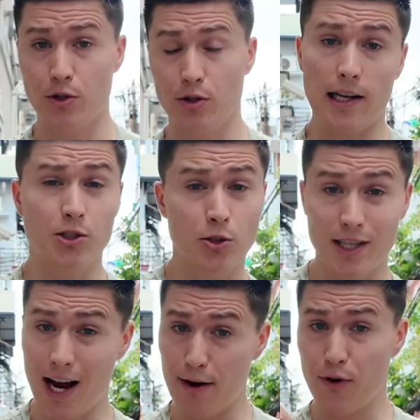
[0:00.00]
So let's go
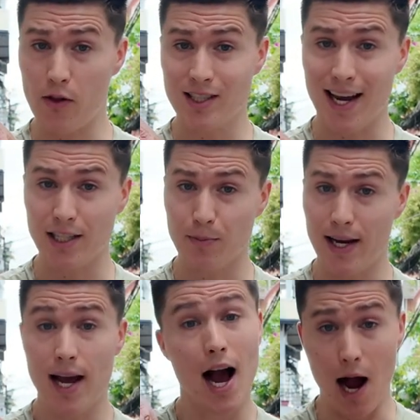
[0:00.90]
see how far this gets
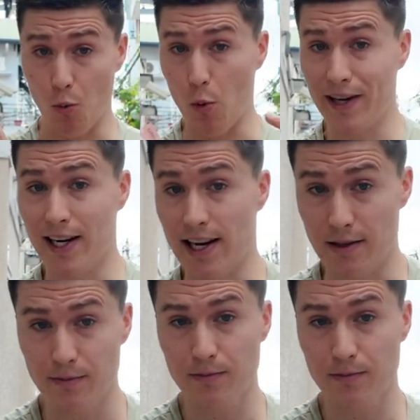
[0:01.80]
me and what we can eat.